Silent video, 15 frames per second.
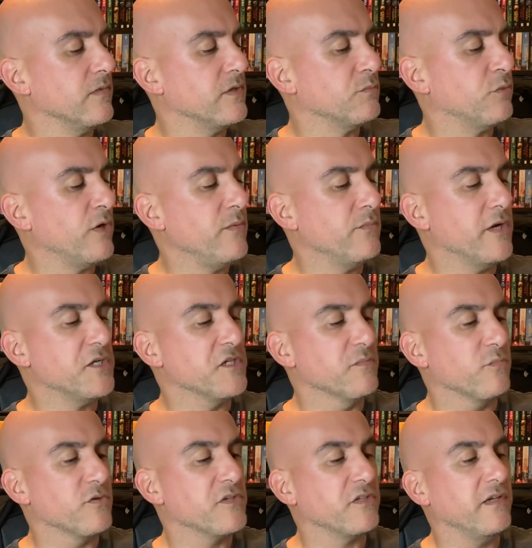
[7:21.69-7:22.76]
pretty much in
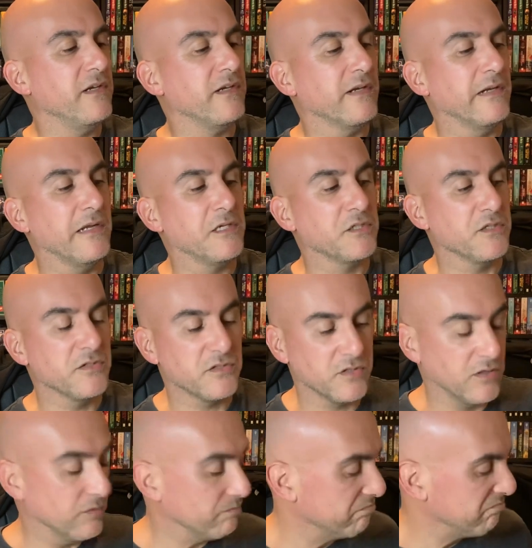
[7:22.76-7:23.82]
pristine condition, so.